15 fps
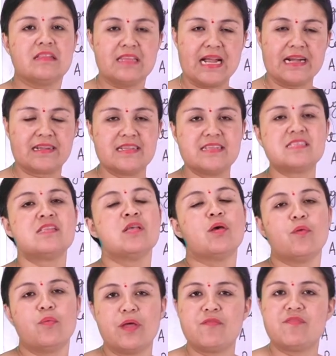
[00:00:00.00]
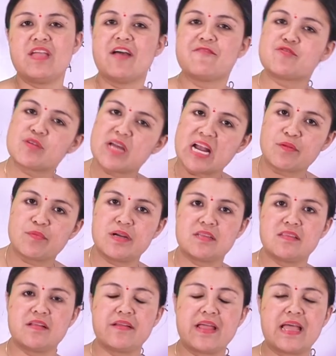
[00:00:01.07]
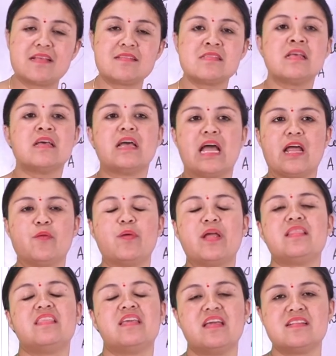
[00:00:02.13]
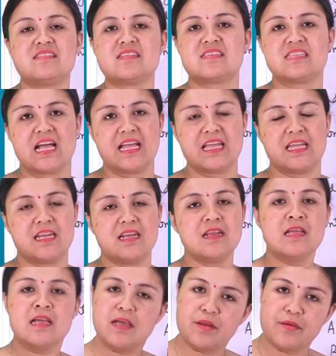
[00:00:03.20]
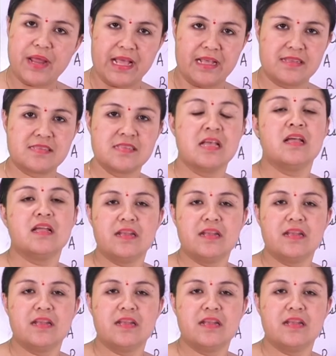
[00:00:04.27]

that is when we have to calculate the ranks and when there is a tie-in ranks.